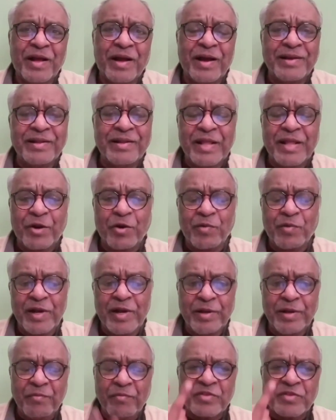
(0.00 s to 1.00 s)
And there are
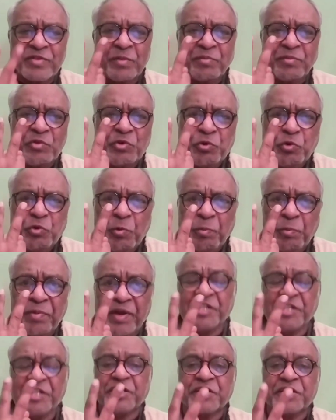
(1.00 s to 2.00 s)
only some 2
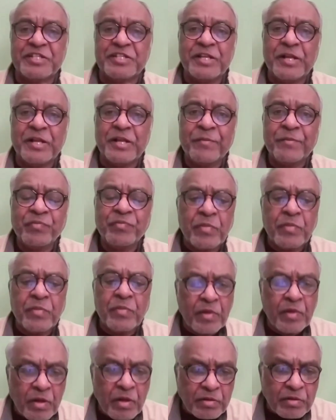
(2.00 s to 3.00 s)
pages.
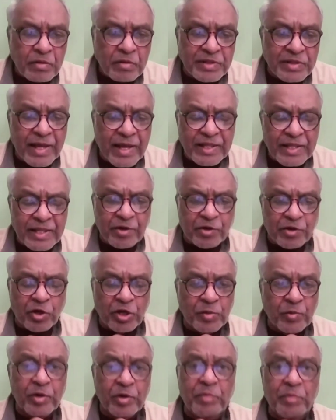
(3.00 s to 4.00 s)
There they are
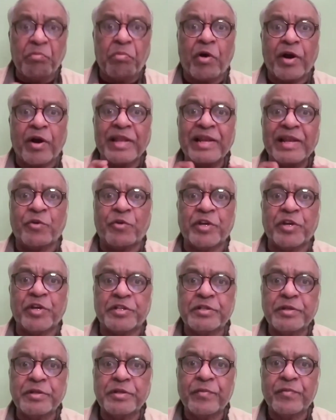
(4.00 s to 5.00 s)
talking about body language.
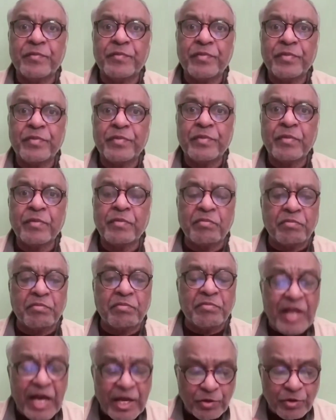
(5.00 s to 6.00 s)

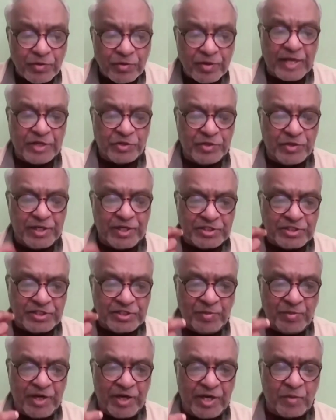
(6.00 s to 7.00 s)
That one actually
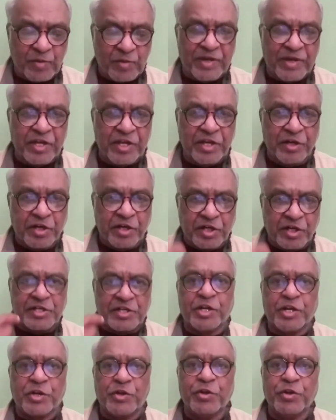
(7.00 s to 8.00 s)
stimulated my interest
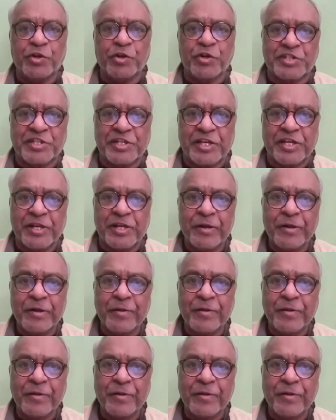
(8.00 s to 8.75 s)
and curiosity.